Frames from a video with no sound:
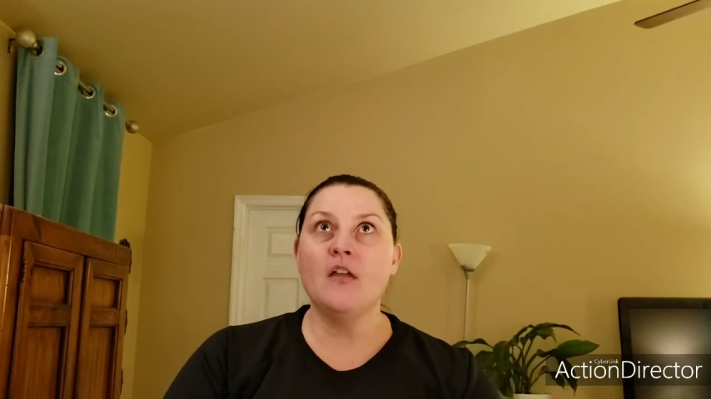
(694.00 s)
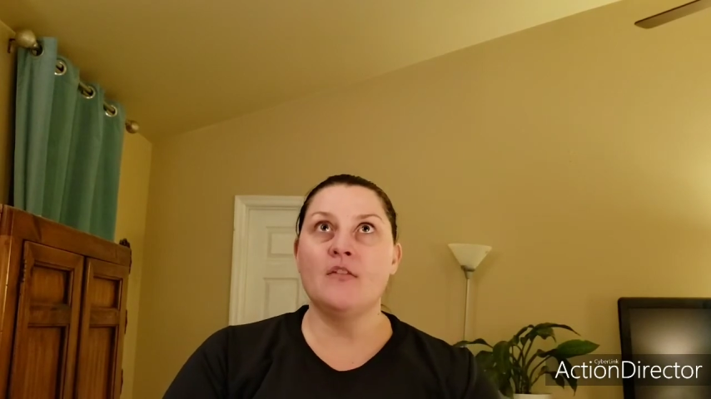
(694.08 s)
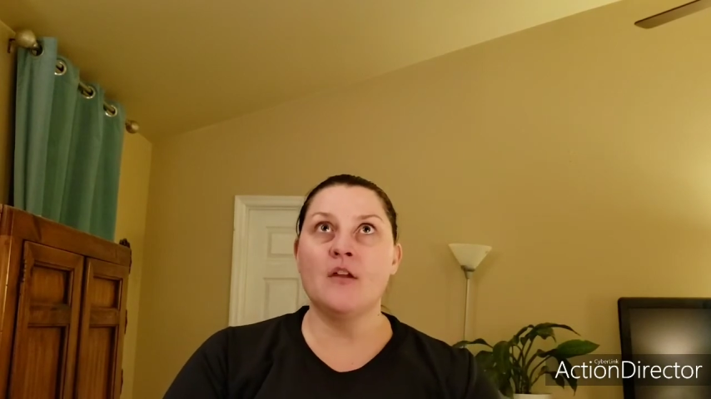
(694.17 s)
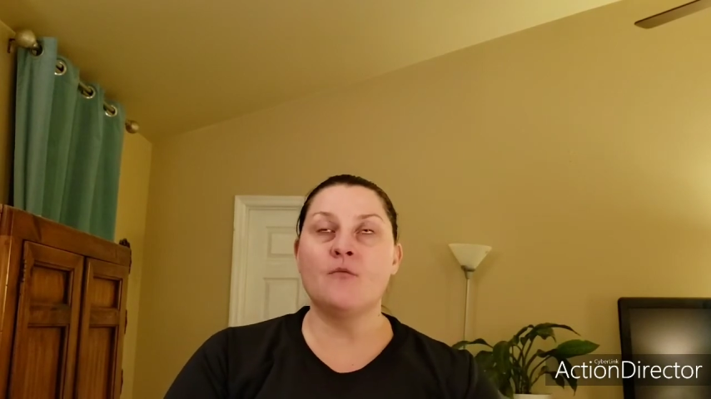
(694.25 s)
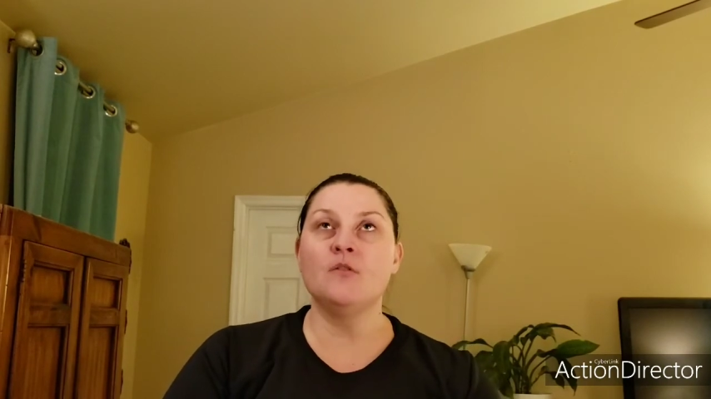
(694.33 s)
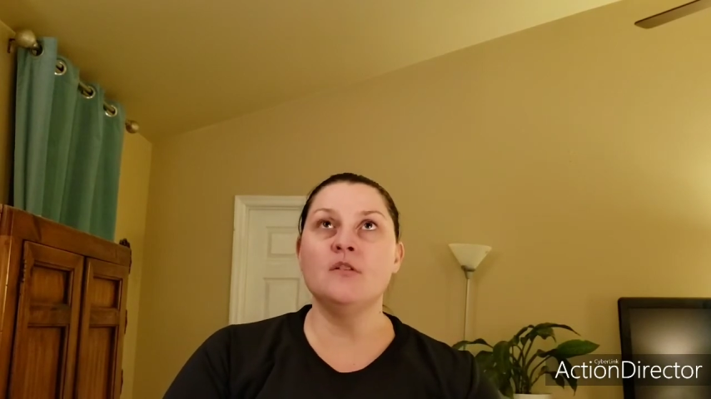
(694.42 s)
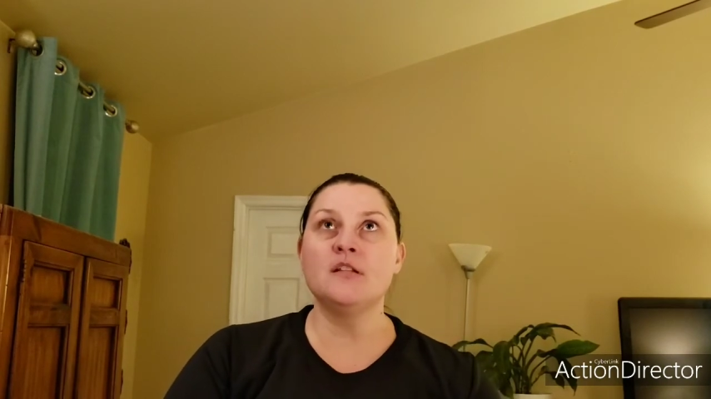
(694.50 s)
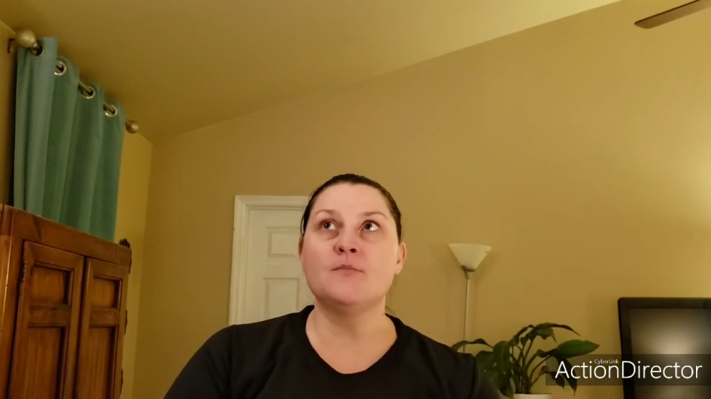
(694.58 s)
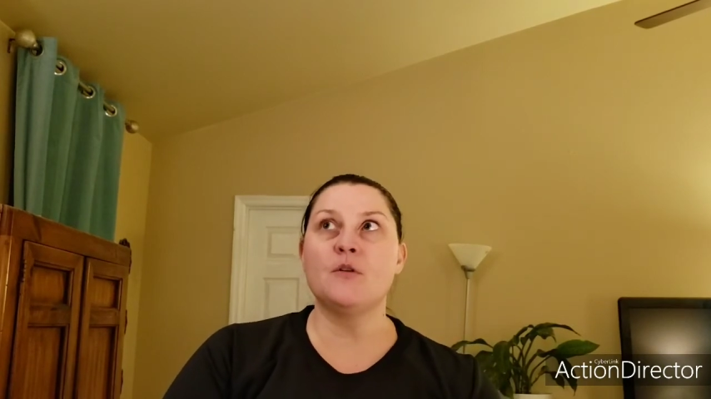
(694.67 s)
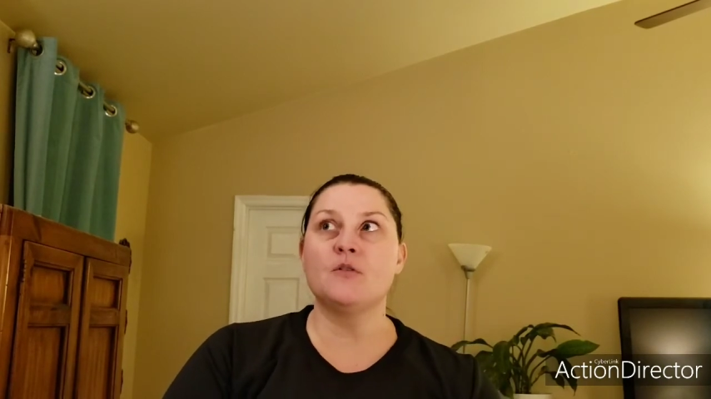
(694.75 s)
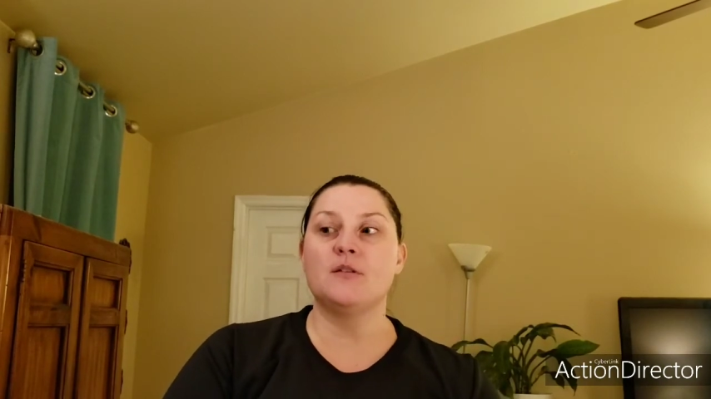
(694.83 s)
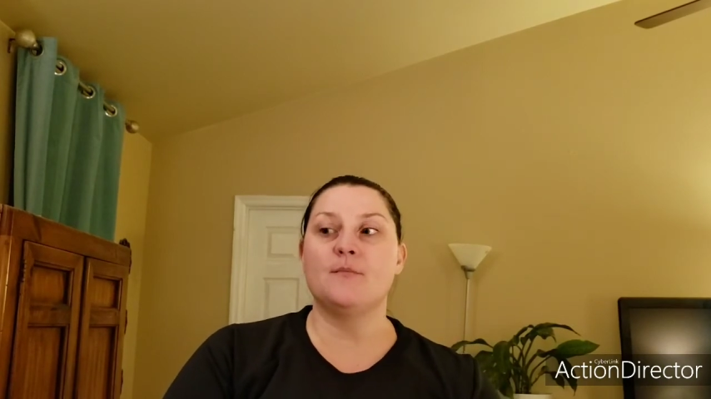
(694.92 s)
That really
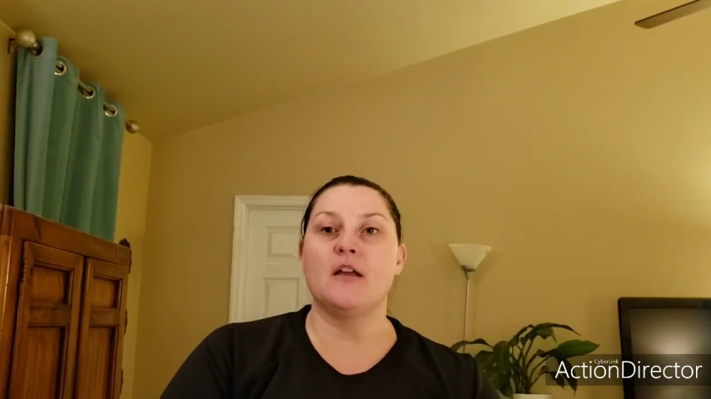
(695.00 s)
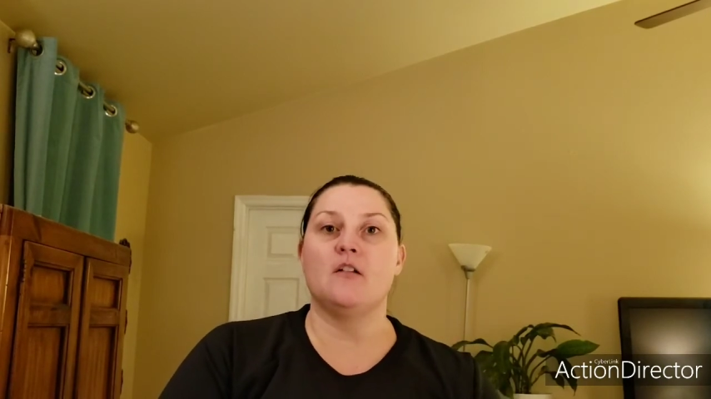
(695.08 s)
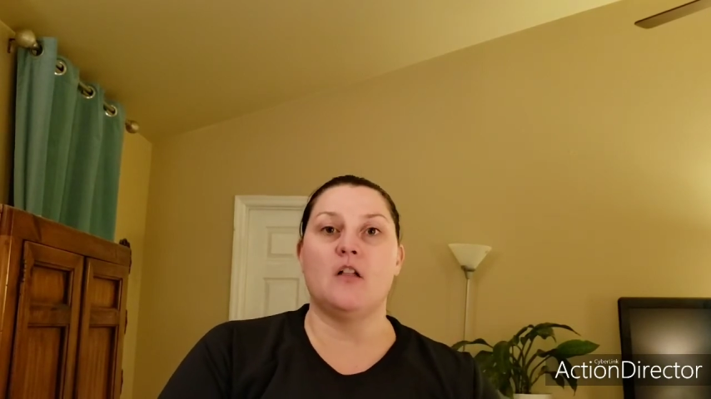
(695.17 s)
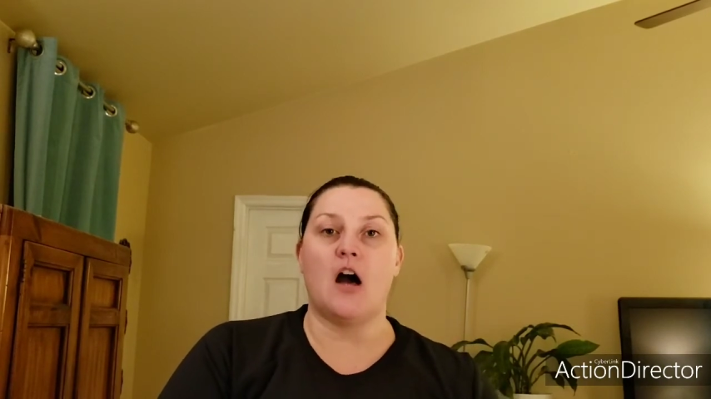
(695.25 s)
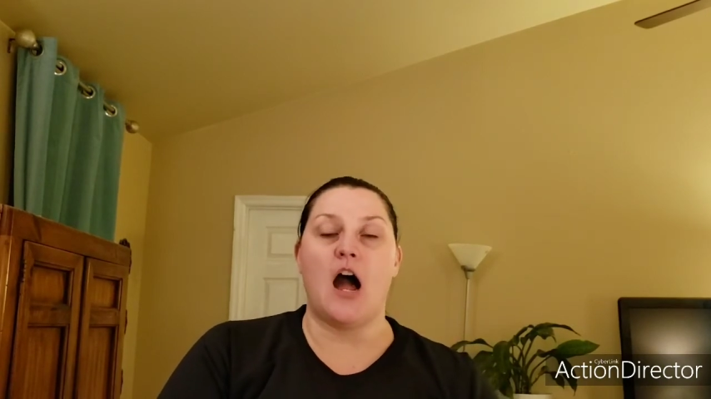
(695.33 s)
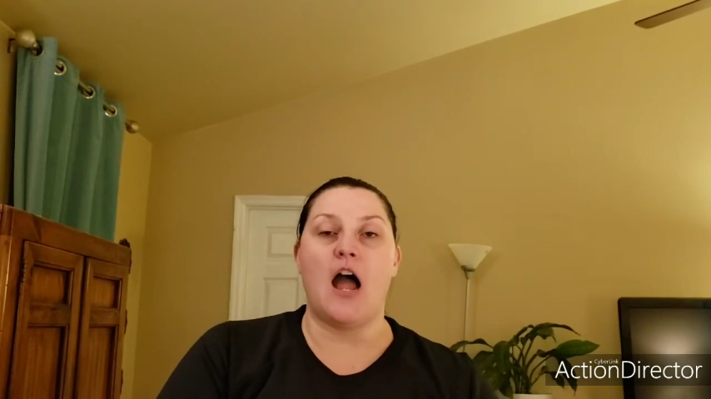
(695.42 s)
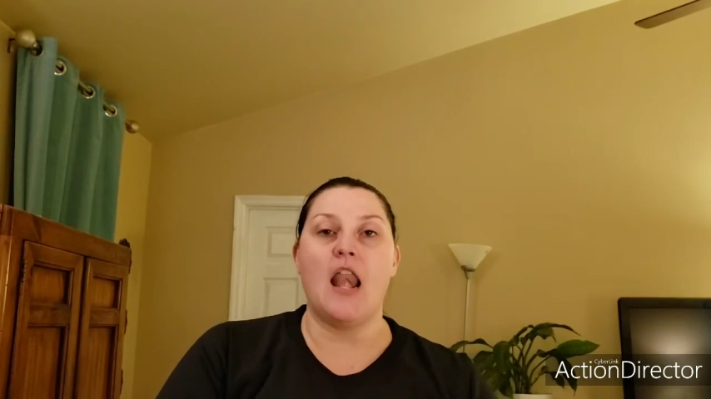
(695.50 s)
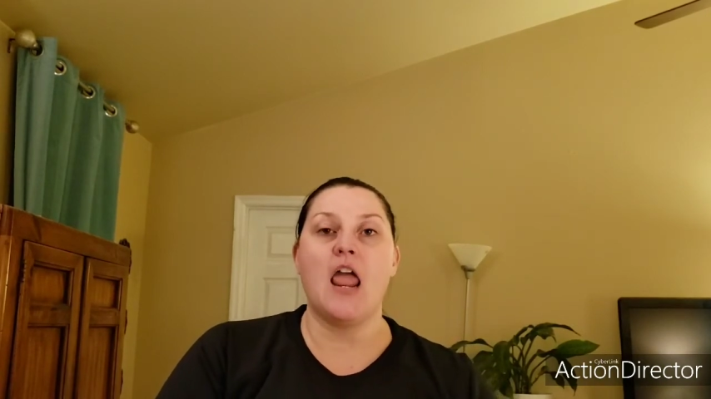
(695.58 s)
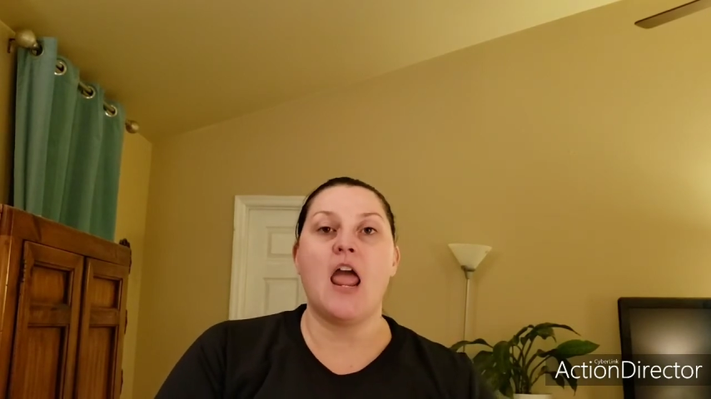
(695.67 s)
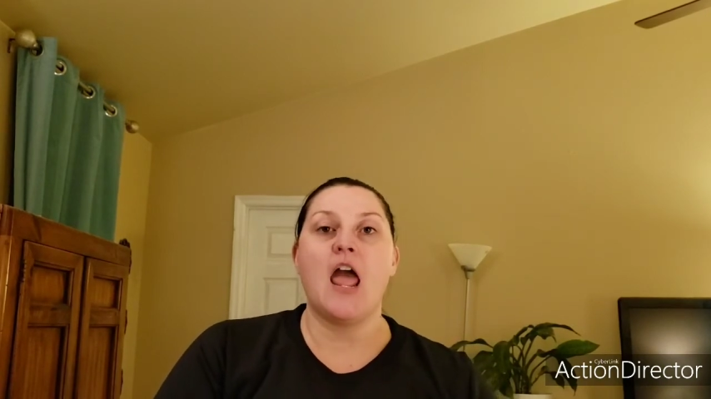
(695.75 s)
spoke to me a lot.